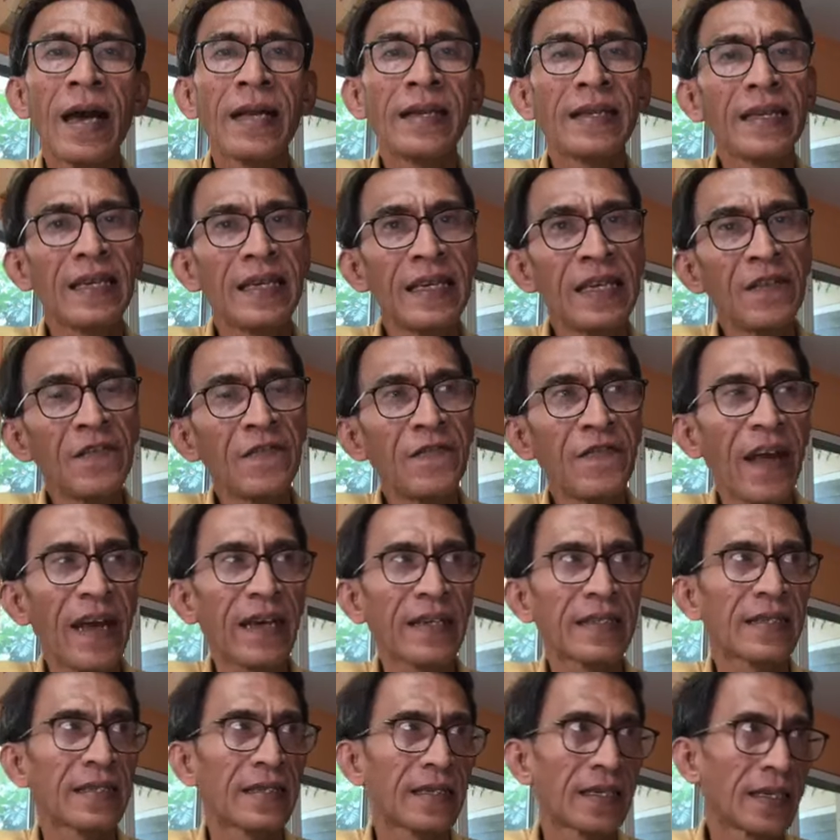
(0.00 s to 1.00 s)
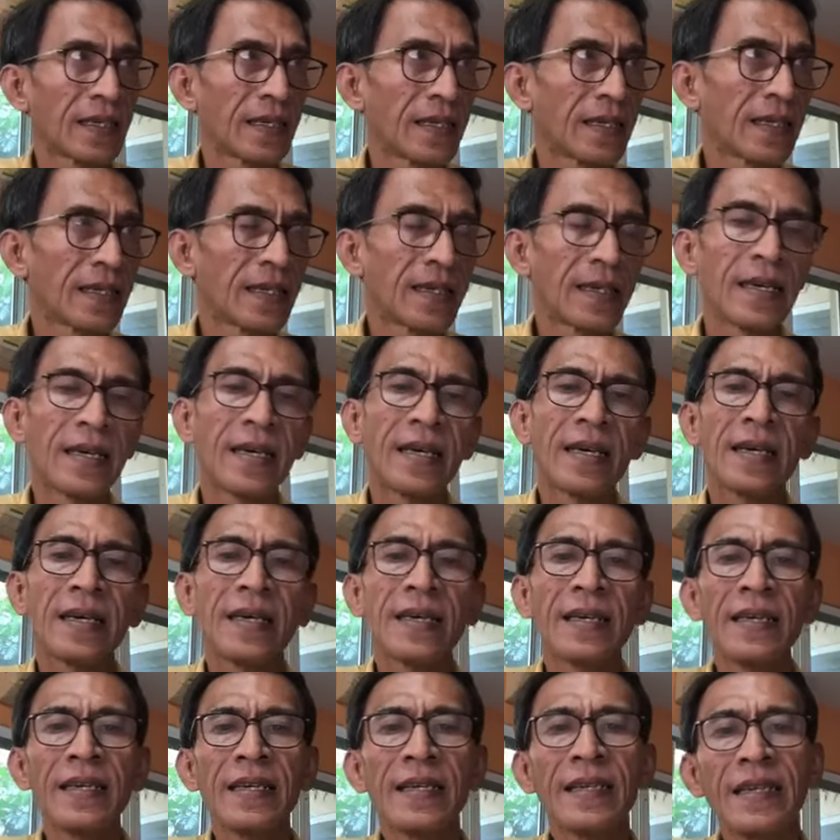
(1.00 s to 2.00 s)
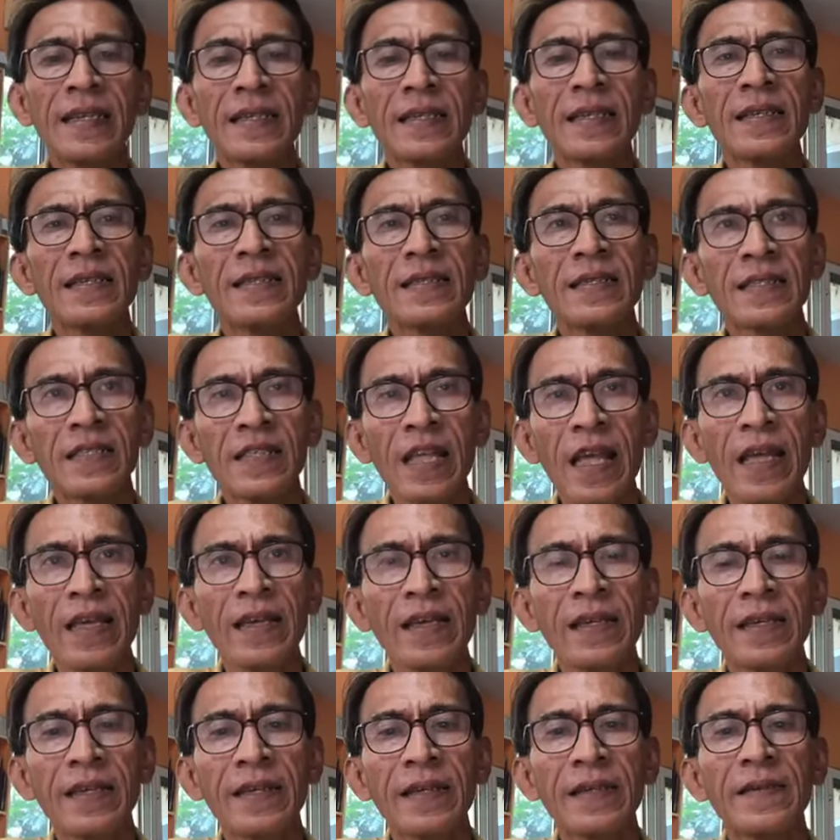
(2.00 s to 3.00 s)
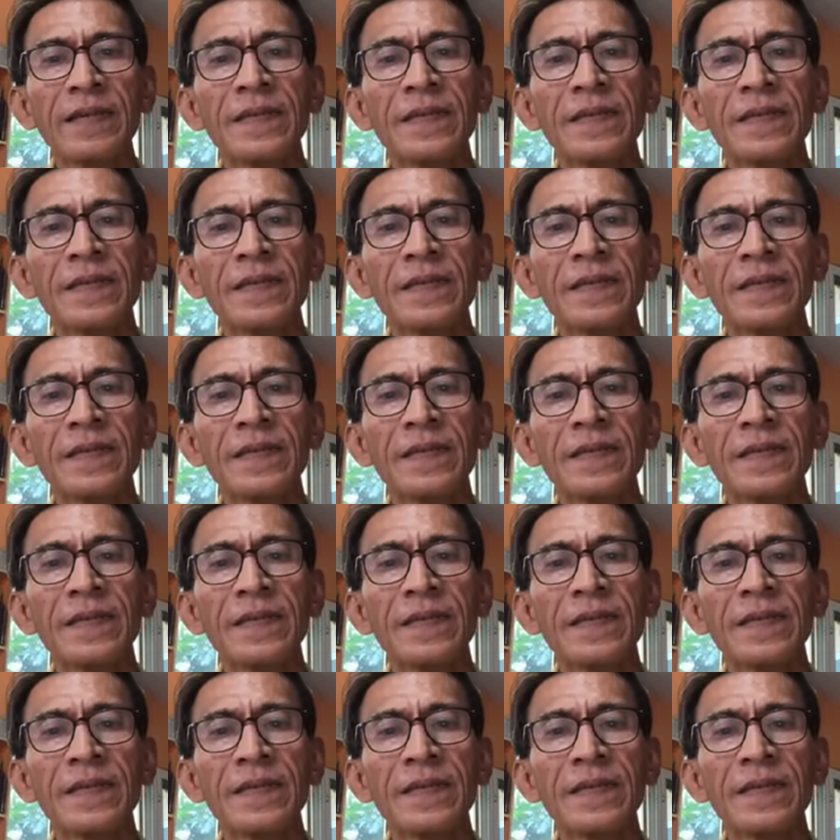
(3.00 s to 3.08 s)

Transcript: And in fact, he did stay.